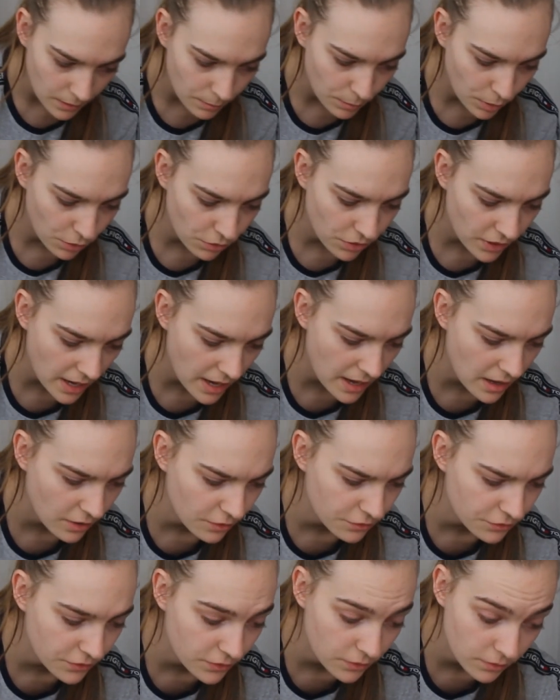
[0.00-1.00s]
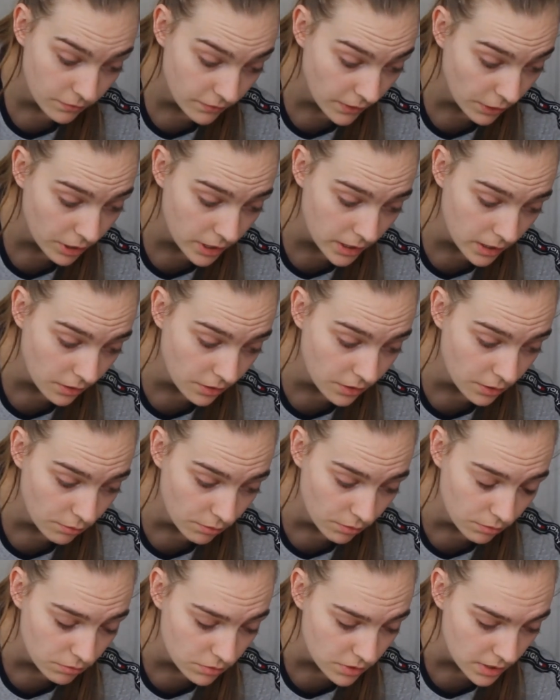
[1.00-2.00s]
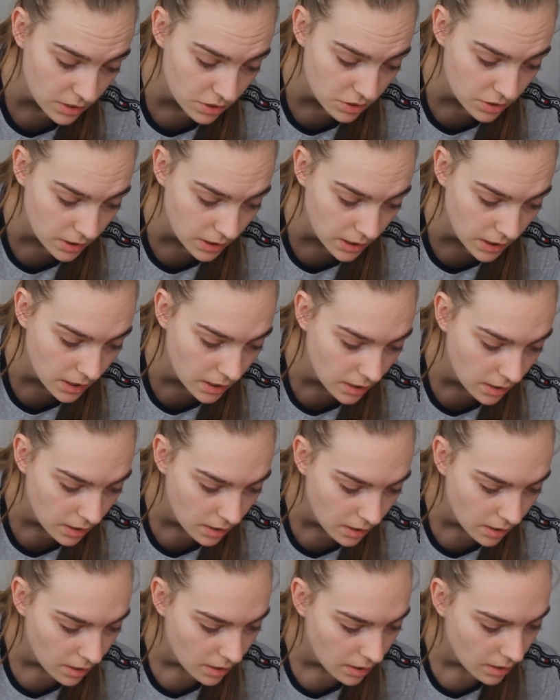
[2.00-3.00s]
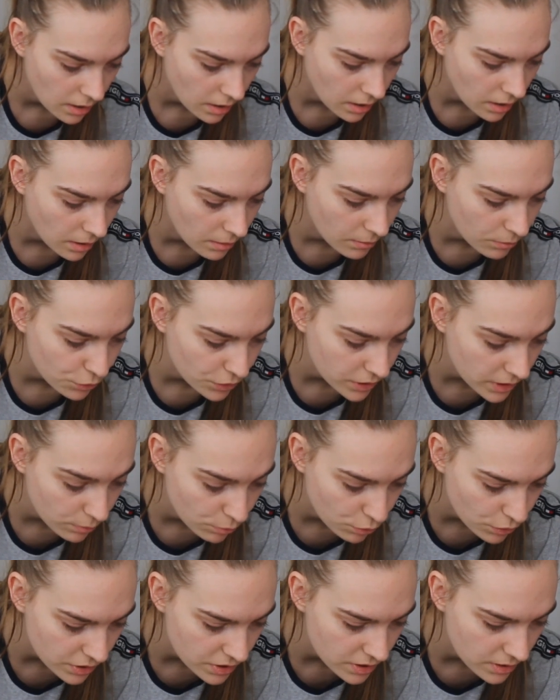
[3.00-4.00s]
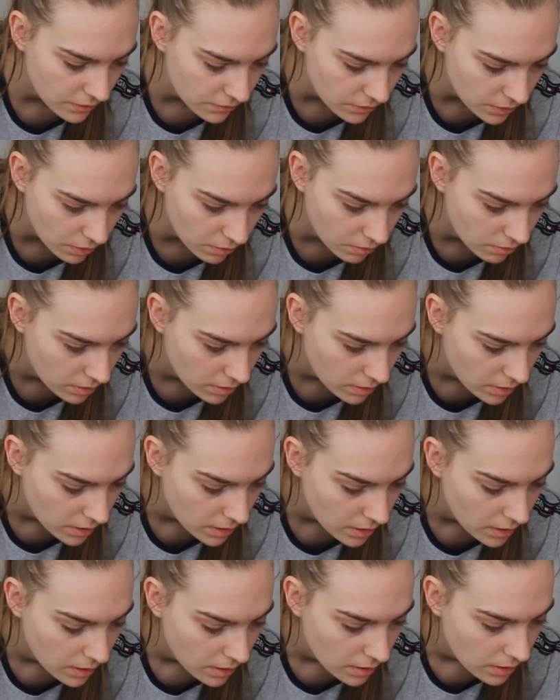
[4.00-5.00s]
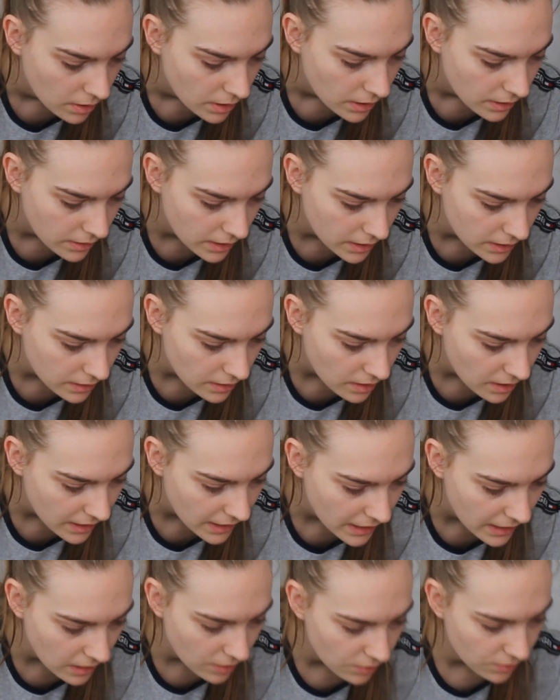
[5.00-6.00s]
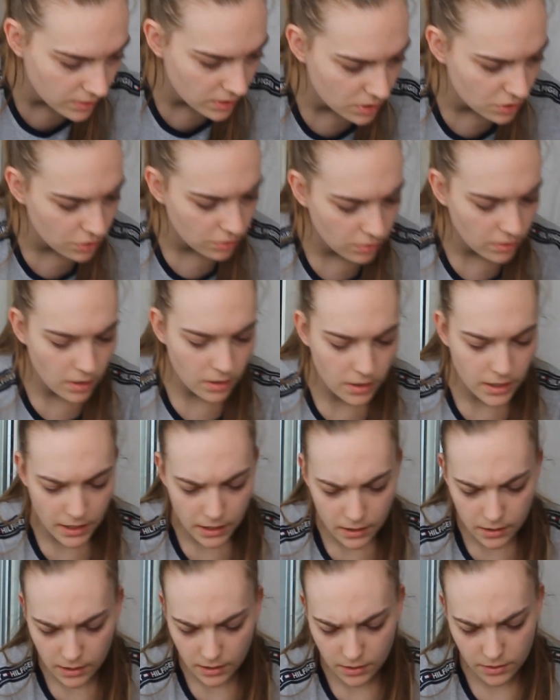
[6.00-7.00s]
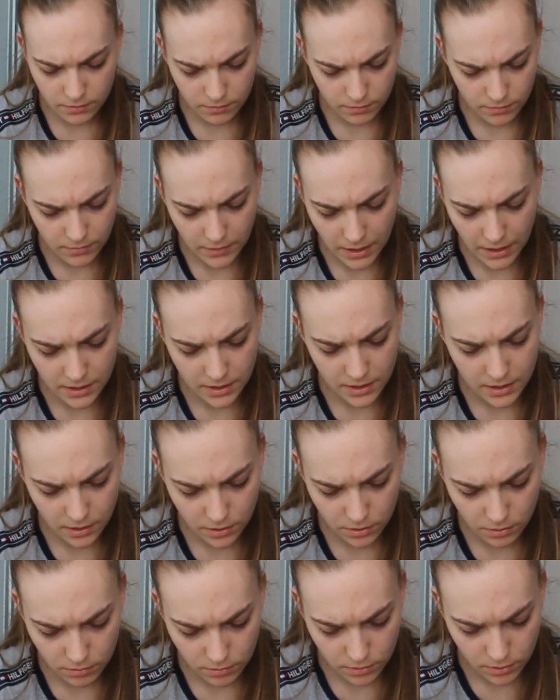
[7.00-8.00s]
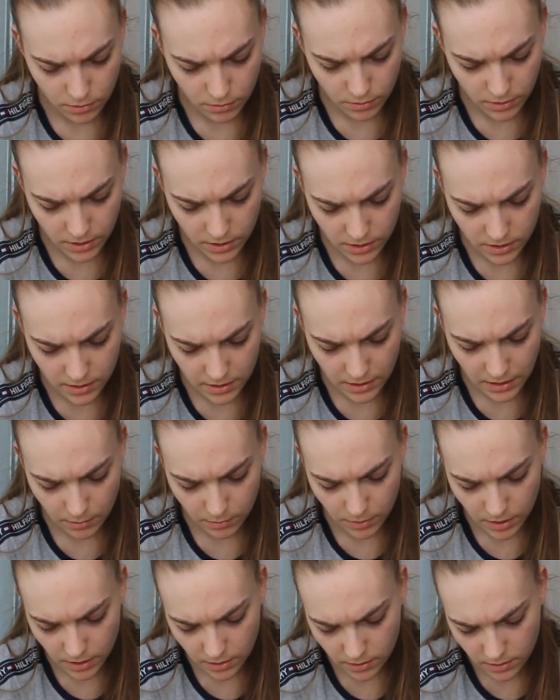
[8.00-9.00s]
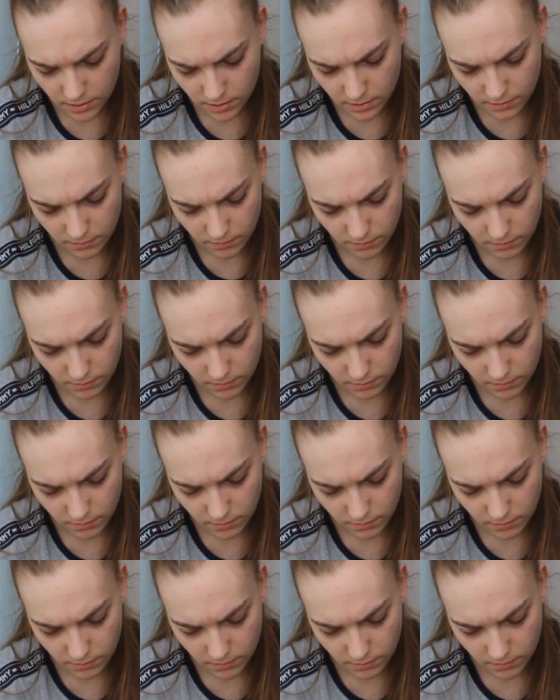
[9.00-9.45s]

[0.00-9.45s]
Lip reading: Both have very healthy roots actually. Pretty impressive though. Then I have this jewel kit. I still don't know what its name is.